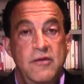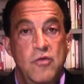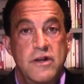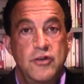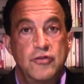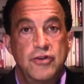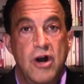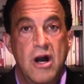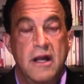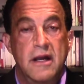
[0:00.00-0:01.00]
when you
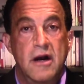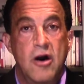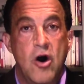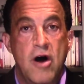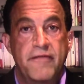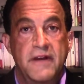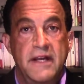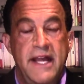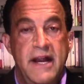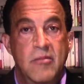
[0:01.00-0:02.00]
talk off
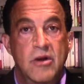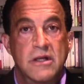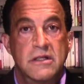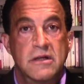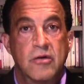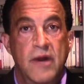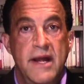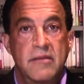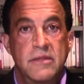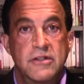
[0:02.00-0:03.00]
camera,
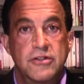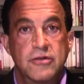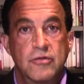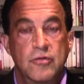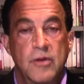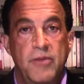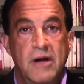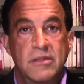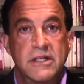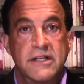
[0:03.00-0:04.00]
Graham, to
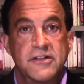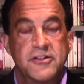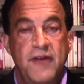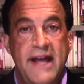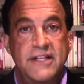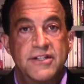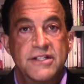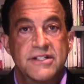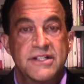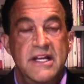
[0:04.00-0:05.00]
Republican
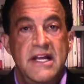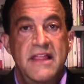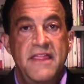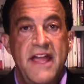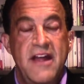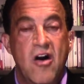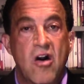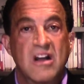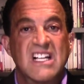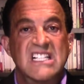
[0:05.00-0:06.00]
strategists, they
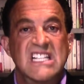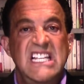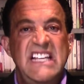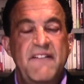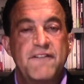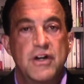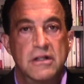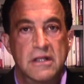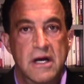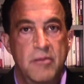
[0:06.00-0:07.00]
are
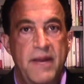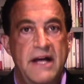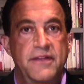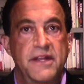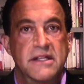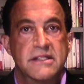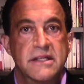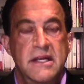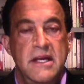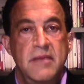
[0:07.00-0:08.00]
gleeful about this
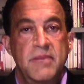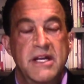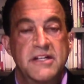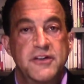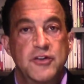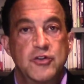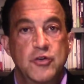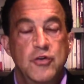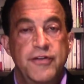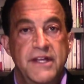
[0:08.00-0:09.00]
because the
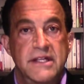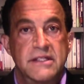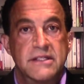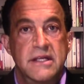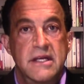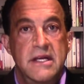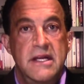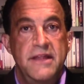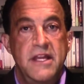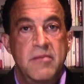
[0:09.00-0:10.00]
truth is
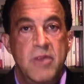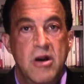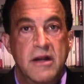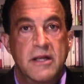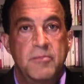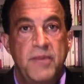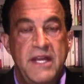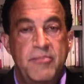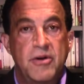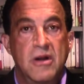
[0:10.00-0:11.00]
the American
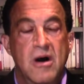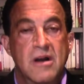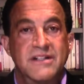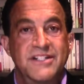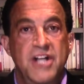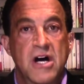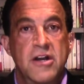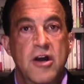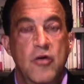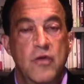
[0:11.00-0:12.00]
people are
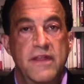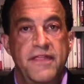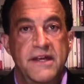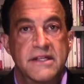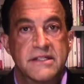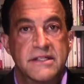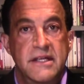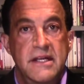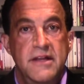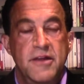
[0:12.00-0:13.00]
done with this.
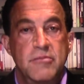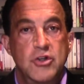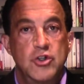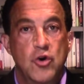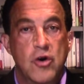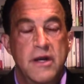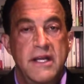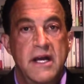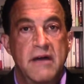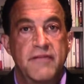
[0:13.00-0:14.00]
The
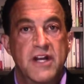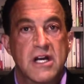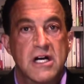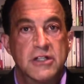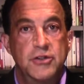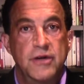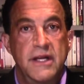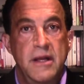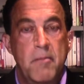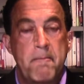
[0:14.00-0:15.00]
majority of the
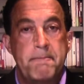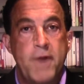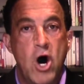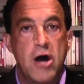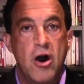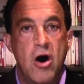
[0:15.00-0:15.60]
country bought